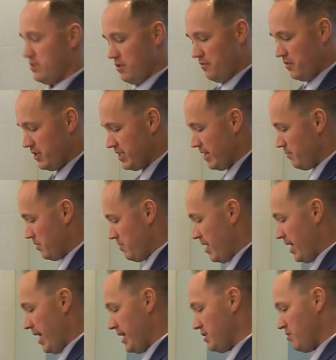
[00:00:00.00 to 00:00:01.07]
So for example,
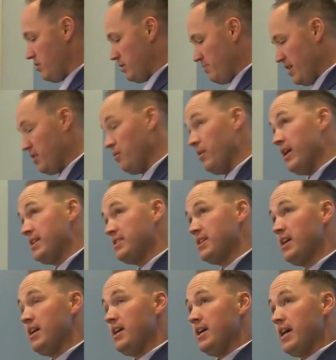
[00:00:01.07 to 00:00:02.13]
Topeka High School, Topeka West,